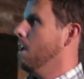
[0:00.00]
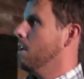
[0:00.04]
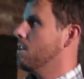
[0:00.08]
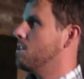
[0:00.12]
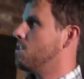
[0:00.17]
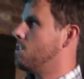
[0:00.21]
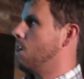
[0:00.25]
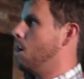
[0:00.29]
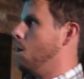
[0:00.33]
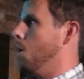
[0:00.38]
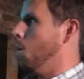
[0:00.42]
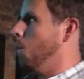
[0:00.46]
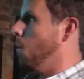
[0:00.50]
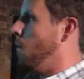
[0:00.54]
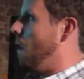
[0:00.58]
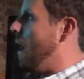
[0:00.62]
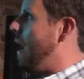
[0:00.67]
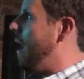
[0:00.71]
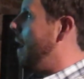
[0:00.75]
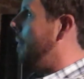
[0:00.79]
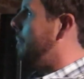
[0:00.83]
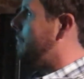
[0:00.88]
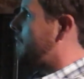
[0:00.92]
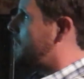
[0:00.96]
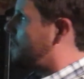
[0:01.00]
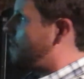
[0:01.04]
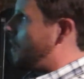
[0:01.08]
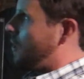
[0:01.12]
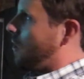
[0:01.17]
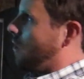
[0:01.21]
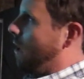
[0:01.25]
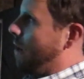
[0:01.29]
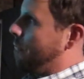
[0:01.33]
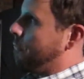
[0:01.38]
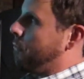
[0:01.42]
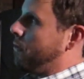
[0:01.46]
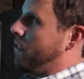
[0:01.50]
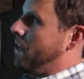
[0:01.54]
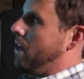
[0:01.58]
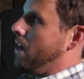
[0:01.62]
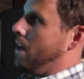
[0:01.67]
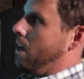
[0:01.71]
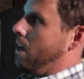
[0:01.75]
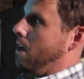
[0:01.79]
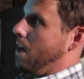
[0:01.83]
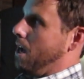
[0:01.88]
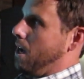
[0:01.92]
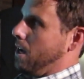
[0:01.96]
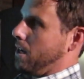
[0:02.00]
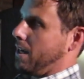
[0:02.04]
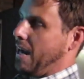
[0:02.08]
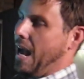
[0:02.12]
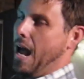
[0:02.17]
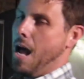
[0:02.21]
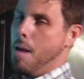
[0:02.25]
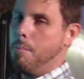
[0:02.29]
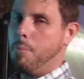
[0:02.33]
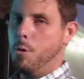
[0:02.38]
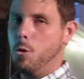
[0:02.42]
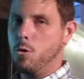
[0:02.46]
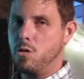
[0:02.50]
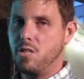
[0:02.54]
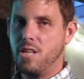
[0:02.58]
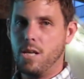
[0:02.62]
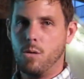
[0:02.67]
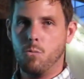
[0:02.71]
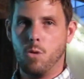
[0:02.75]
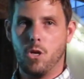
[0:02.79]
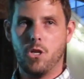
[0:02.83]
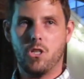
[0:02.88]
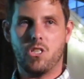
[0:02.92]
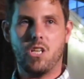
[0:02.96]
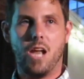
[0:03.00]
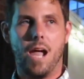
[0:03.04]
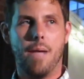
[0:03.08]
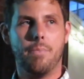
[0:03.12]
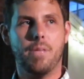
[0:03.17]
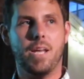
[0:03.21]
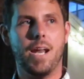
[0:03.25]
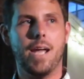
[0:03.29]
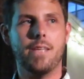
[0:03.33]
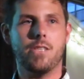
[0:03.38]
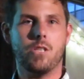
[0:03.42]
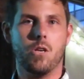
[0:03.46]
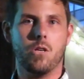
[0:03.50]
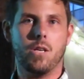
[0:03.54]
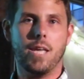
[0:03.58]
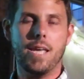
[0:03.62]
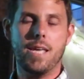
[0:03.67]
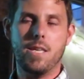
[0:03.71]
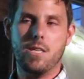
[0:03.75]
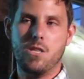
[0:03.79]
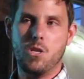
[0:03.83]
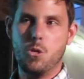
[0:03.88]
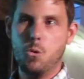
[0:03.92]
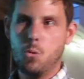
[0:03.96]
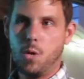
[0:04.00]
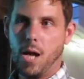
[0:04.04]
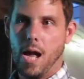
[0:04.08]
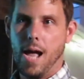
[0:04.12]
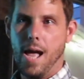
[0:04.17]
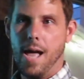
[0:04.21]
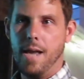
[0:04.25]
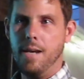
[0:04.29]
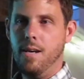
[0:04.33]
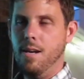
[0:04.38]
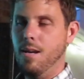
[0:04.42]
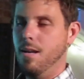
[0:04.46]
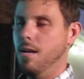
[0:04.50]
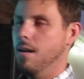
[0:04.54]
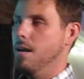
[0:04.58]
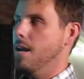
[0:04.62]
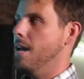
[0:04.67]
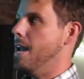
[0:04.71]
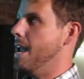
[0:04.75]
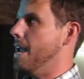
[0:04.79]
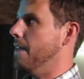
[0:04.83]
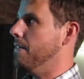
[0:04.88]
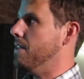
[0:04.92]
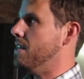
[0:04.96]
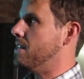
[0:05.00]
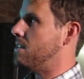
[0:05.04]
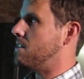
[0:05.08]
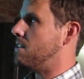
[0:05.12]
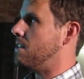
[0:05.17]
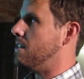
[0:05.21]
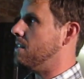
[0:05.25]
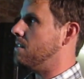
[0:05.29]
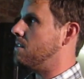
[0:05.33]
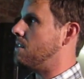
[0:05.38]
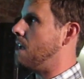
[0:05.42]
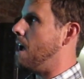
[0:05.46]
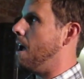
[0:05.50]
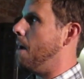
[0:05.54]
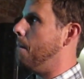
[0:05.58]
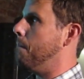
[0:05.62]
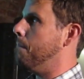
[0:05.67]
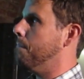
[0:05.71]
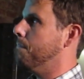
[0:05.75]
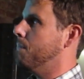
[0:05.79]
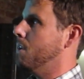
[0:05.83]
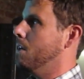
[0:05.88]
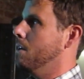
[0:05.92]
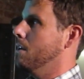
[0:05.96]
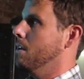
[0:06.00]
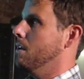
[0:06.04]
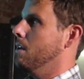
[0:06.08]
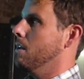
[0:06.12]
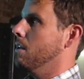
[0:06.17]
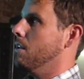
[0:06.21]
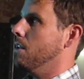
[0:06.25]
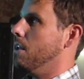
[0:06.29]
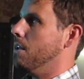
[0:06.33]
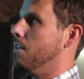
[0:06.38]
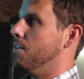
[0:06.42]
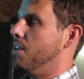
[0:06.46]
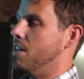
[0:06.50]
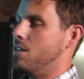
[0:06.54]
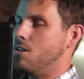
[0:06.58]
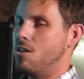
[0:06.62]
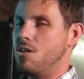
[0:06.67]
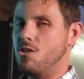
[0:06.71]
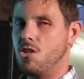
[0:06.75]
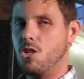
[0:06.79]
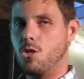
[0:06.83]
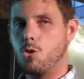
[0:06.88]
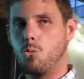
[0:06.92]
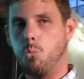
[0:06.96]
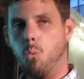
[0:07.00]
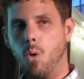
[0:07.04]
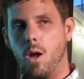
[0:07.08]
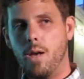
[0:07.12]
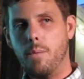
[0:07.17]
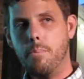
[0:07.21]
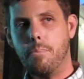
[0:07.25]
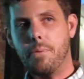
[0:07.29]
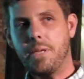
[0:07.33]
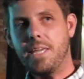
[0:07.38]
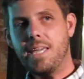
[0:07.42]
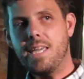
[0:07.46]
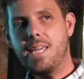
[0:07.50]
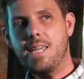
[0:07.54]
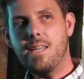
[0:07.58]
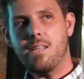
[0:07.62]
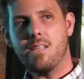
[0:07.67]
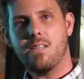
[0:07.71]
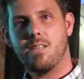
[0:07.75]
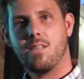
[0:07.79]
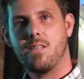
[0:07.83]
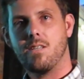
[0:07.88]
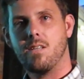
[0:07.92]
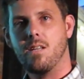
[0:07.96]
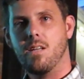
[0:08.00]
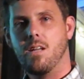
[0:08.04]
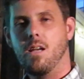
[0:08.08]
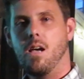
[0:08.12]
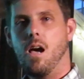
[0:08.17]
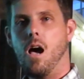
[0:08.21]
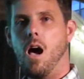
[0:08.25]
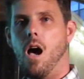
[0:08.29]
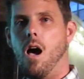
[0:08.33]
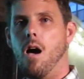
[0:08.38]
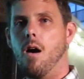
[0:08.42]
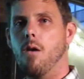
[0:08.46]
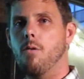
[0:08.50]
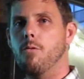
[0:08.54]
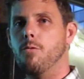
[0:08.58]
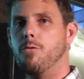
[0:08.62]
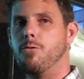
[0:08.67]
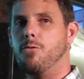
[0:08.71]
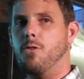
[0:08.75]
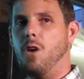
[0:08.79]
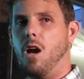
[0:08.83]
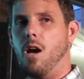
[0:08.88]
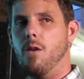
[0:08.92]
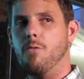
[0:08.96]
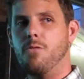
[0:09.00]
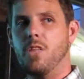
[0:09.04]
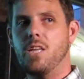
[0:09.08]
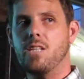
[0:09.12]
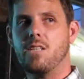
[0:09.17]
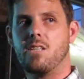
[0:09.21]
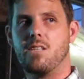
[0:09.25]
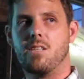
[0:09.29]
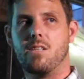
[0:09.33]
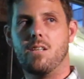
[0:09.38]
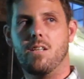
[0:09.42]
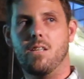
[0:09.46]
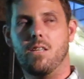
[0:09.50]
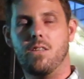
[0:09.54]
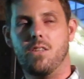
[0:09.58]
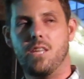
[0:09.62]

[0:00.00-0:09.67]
So started off with a composting workshop that I took in Yukon, and this is just one piece of this